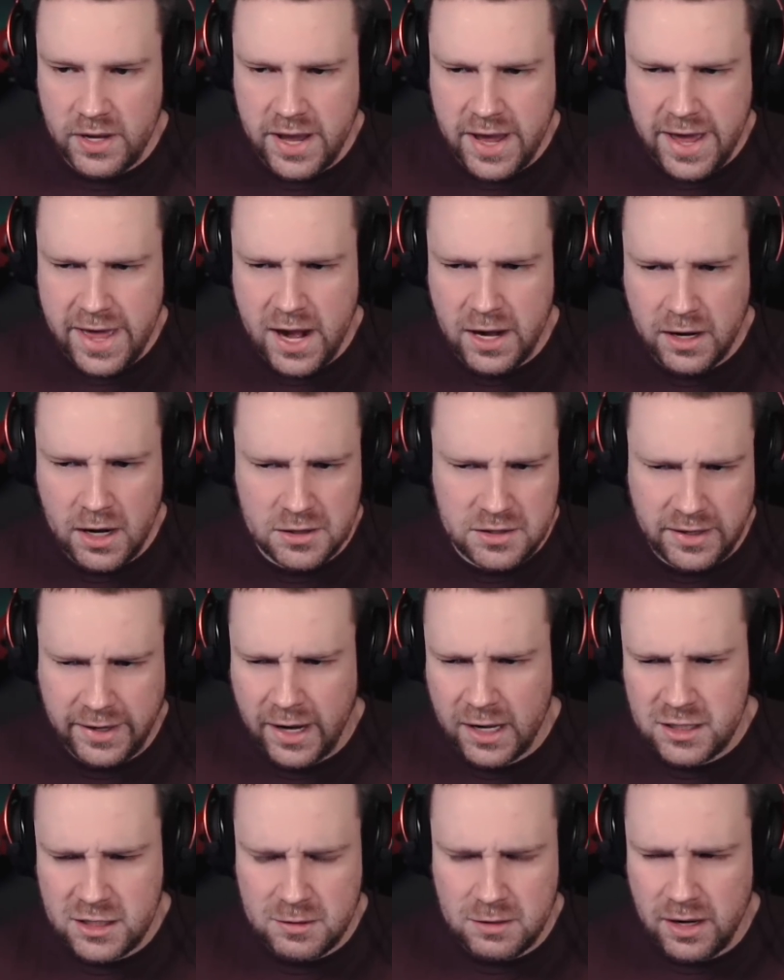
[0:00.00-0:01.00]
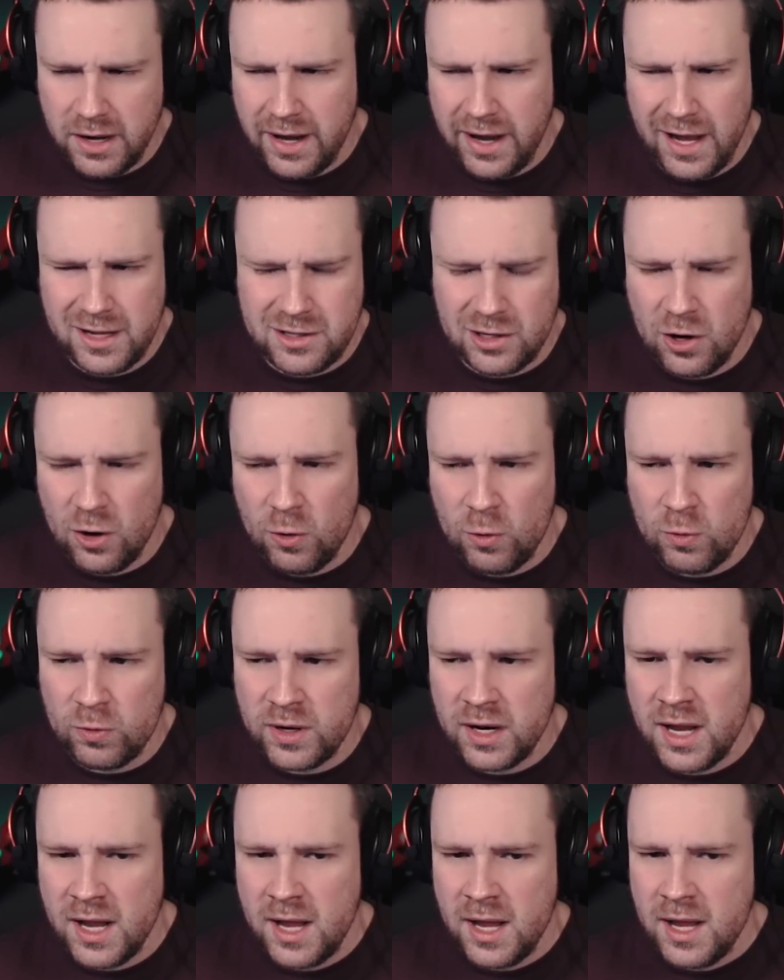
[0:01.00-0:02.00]
and it does like its
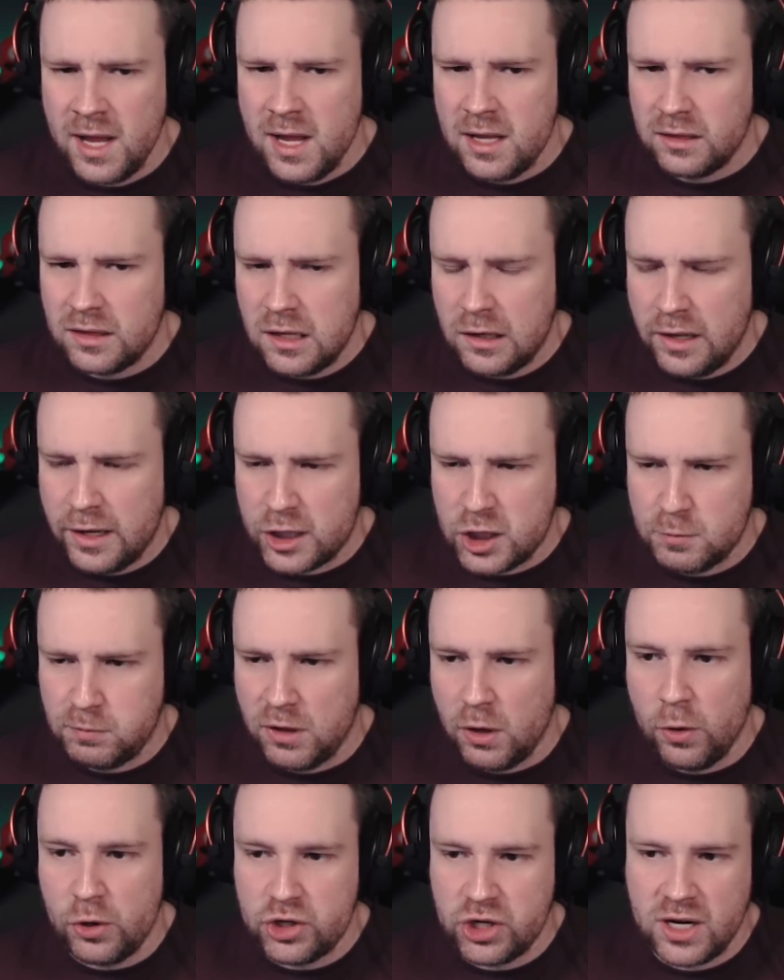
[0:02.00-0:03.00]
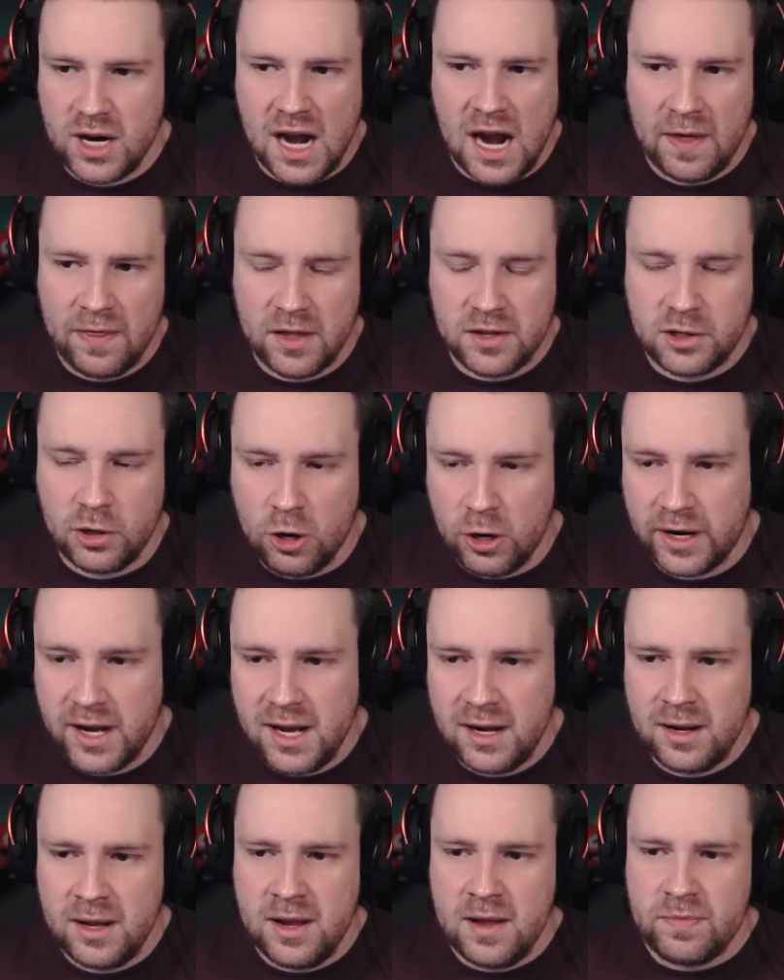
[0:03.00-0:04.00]
own little explosion on the
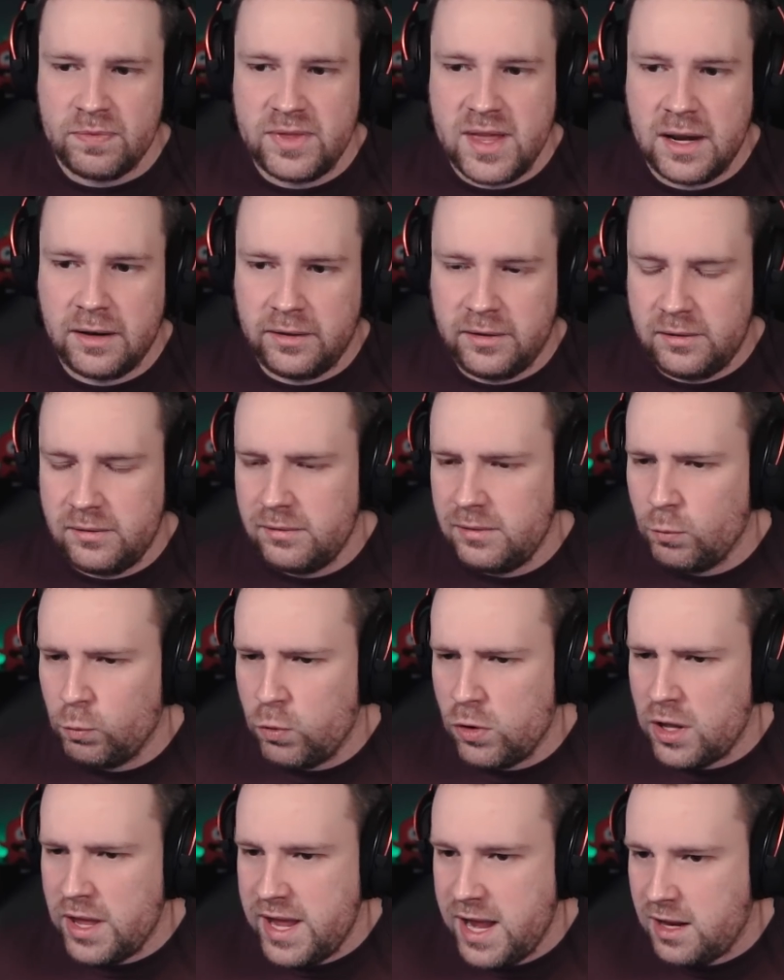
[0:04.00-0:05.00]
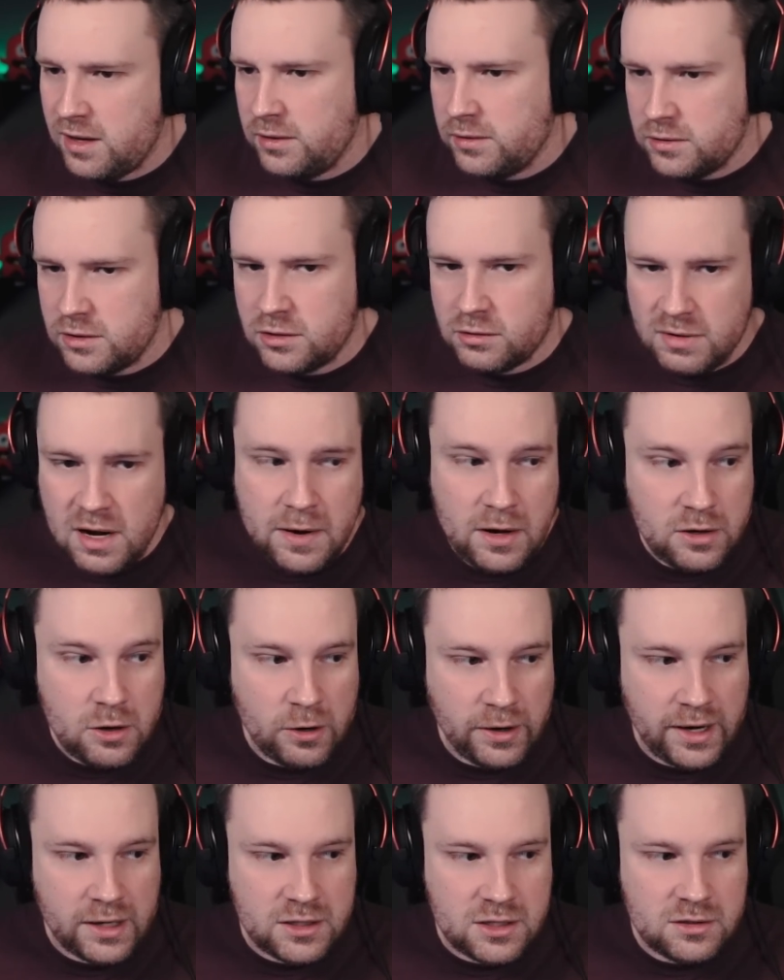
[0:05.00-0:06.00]
target that will hit surrounding
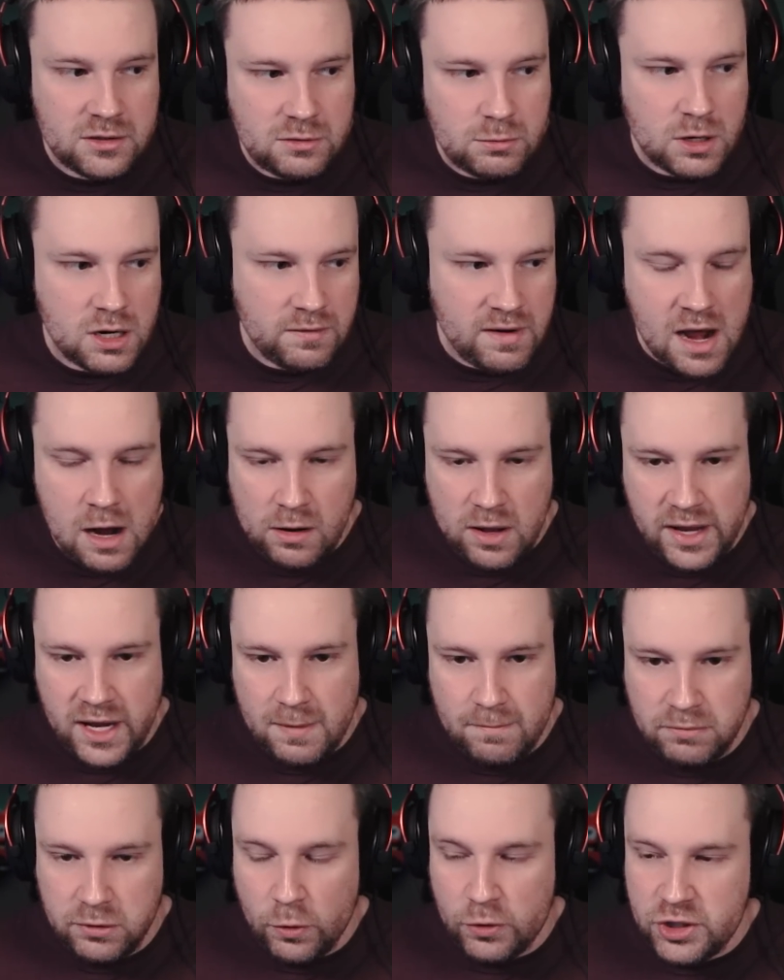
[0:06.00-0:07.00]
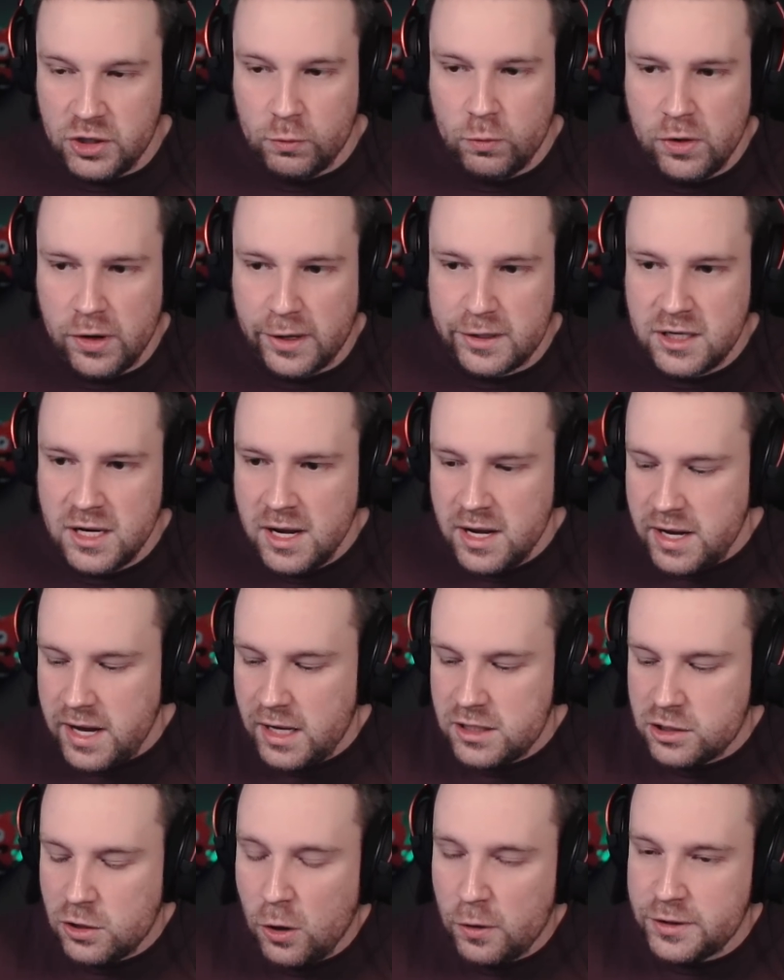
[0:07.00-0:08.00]
targets, sort of how like implosion works.
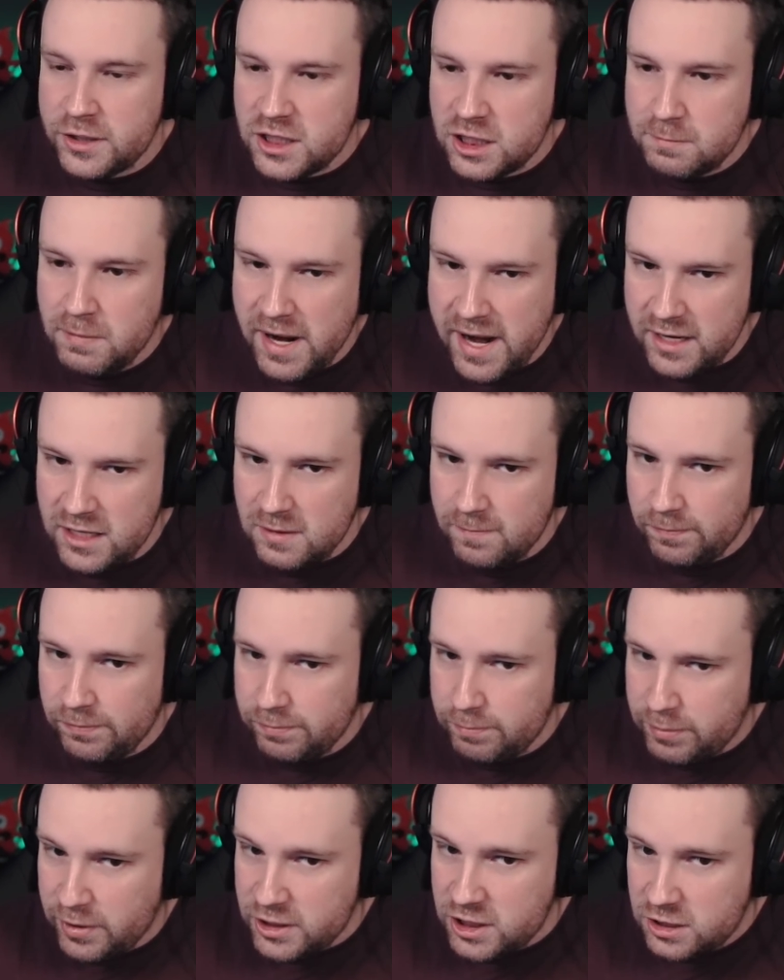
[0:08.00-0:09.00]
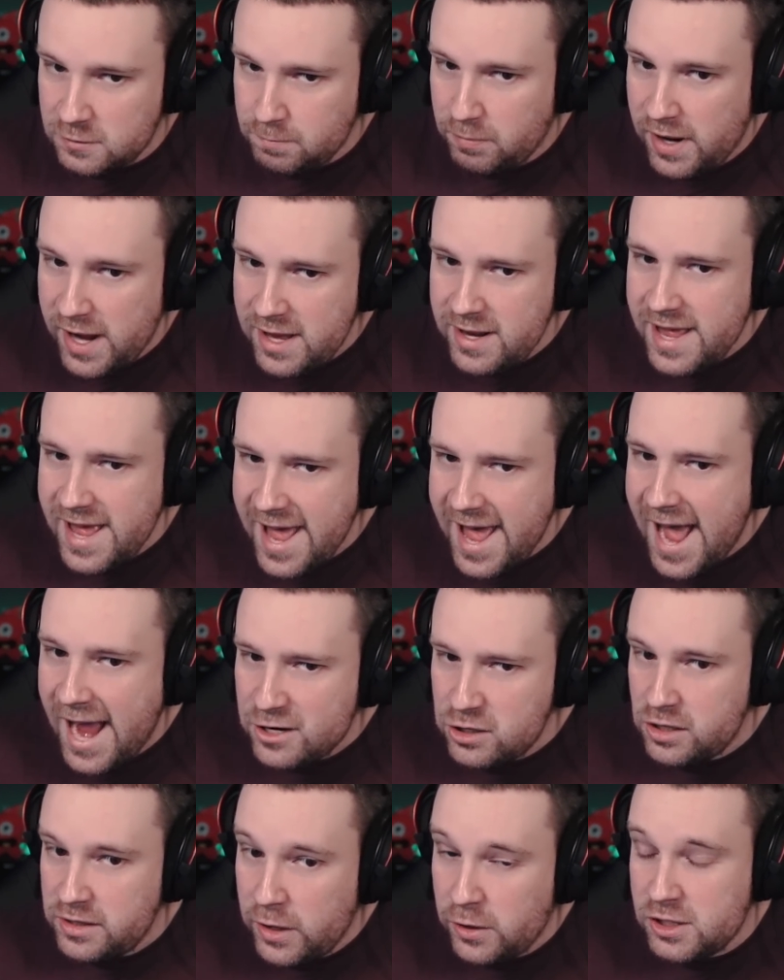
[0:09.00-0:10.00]
It's called Spite. But Spite
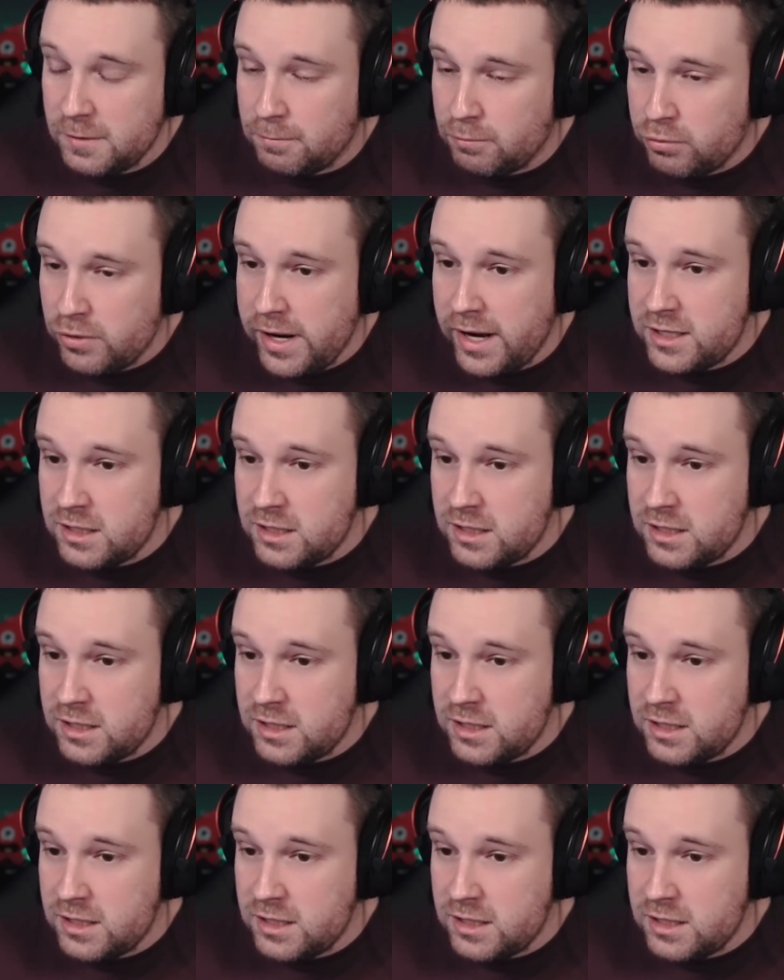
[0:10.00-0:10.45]
actually deals a pretty